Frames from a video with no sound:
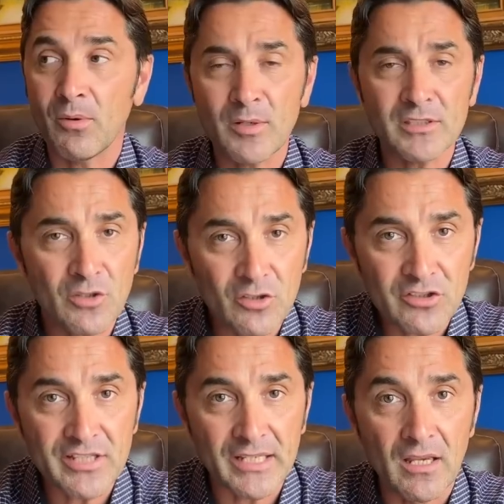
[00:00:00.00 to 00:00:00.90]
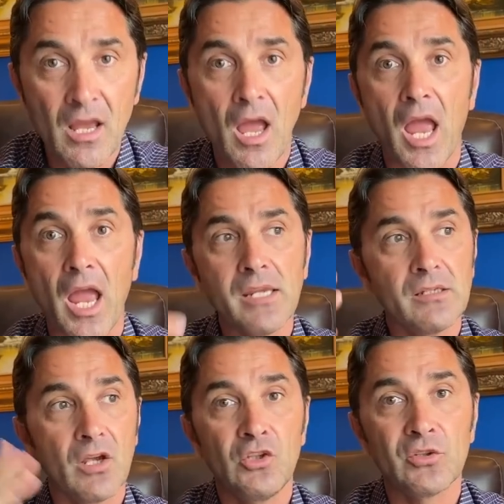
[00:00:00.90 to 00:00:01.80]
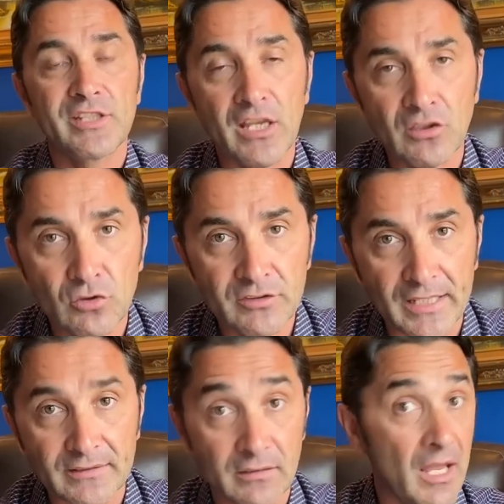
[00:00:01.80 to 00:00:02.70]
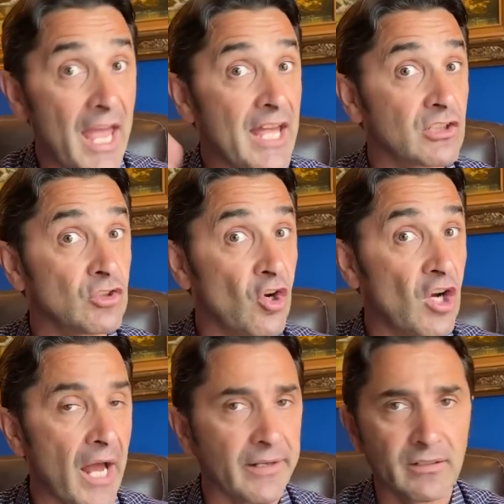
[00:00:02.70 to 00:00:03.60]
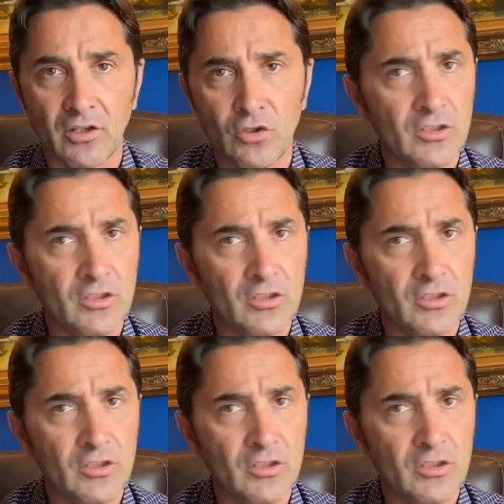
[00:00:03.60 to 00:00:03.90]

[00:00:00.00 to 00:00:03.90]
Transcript: you, what are you going to say? Hey, you can't do that, Erdogan.